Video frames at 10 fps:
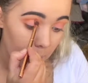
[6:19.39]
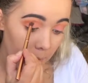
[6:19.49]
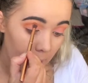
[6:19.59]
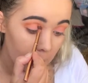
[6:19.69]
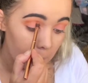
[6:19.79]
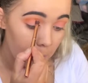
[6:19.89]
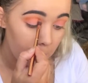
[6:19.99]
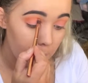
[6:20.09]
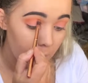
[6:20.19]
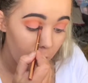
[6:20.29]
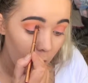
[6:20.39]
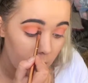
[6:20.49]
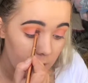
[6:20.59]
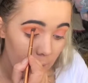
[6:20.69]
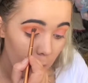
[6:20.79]
but
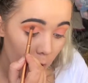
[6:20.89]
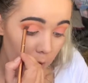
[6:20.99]
focusing more